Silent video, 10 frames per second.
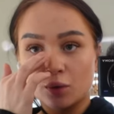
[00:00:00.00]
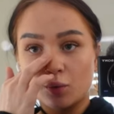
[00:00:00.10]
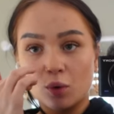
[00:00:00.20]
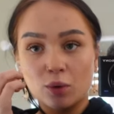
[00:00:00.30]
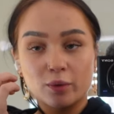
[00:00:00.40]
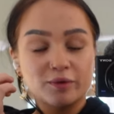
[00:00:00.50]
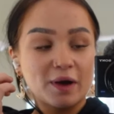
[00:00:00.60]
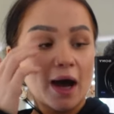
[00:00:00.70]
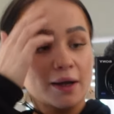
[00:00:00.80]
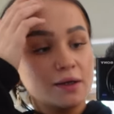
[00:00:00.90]
the wall that we've
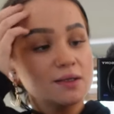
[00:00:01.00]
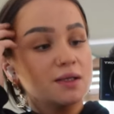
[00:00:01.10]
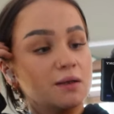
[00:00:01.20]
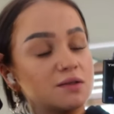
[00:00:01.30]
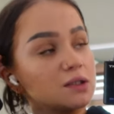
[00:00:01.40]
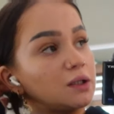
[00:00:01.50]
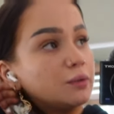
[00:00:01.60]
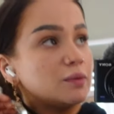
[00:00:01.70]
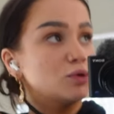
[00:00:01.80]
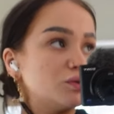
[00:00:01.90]
had since
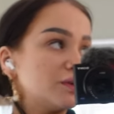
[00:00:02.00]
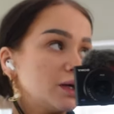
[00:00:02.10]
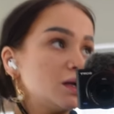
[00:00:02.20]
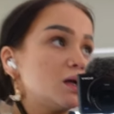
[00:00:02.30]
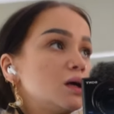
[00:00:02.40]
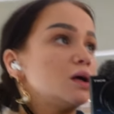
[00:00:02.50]
we moved in.